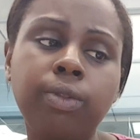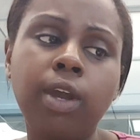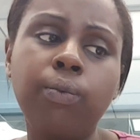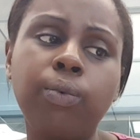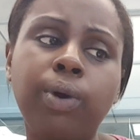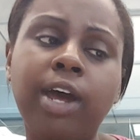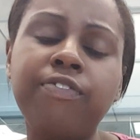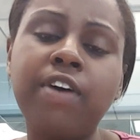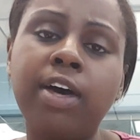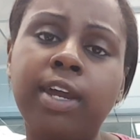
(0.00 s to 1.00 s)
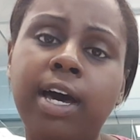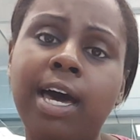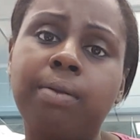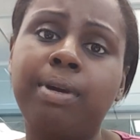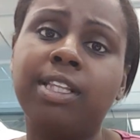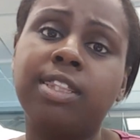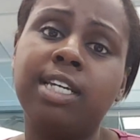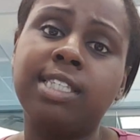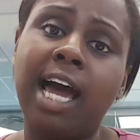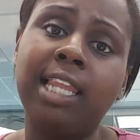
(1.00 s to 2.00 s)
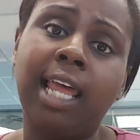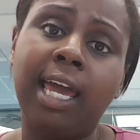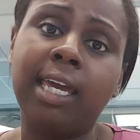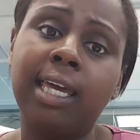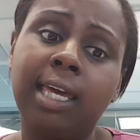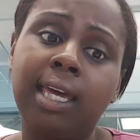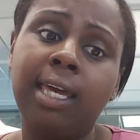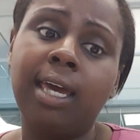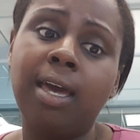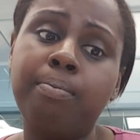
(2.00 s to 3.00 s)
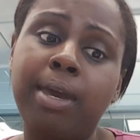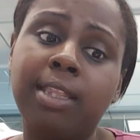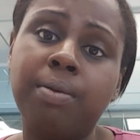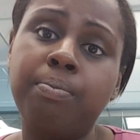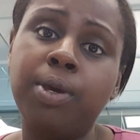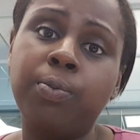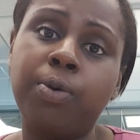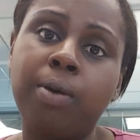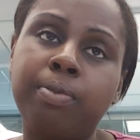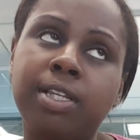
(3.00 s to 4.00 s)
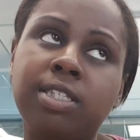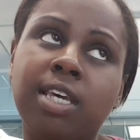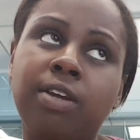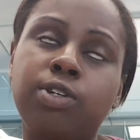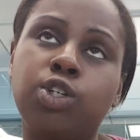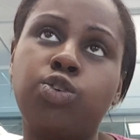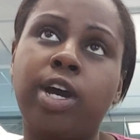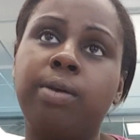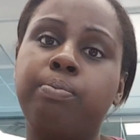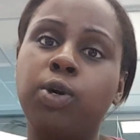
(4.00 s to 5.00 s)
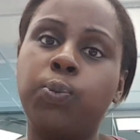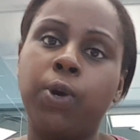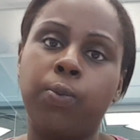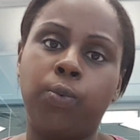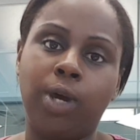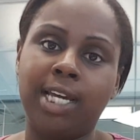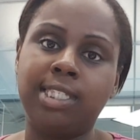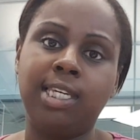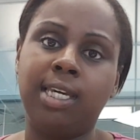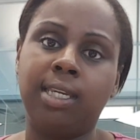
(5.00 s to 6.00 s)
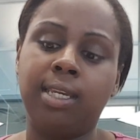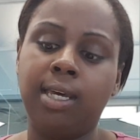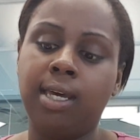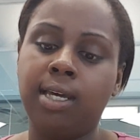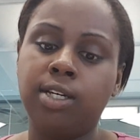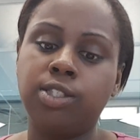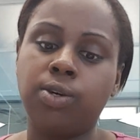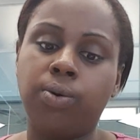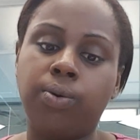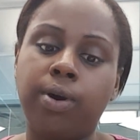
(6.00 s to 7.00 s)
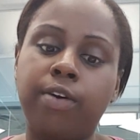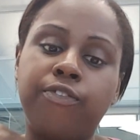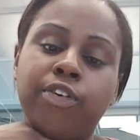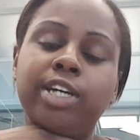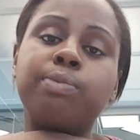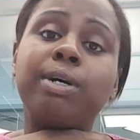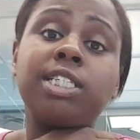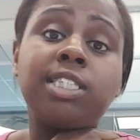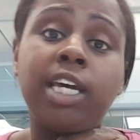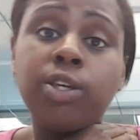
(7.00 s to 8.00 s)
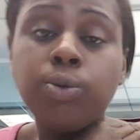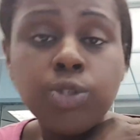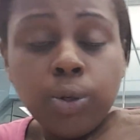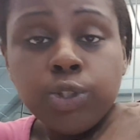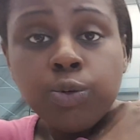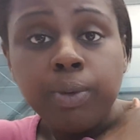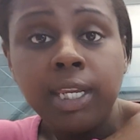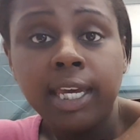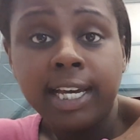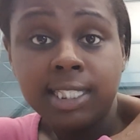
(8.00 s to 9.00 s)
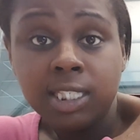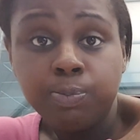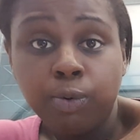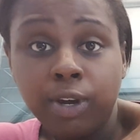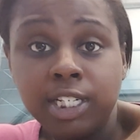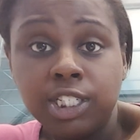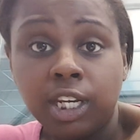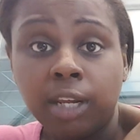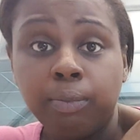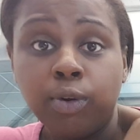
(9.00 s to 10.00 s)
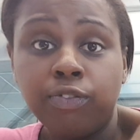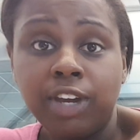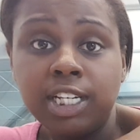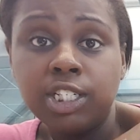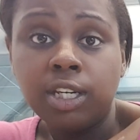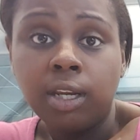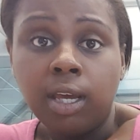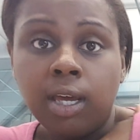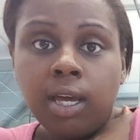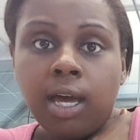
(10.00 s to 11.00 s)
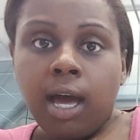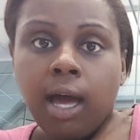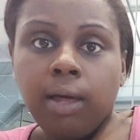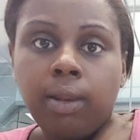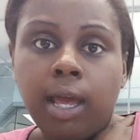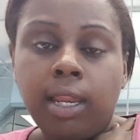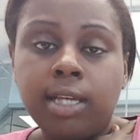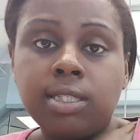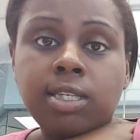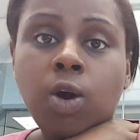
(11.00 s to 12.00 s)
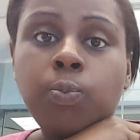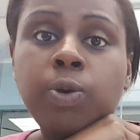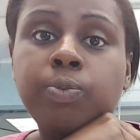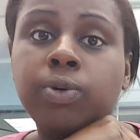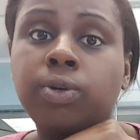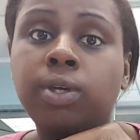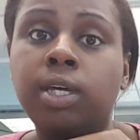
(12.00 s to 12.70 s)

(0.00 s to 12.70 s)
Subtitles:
when I found out how to make the things I like and make them meal prep instead of just trying to meal prep what I seen. So for as much as I use social media as inspiration and motivation, I like to tell people,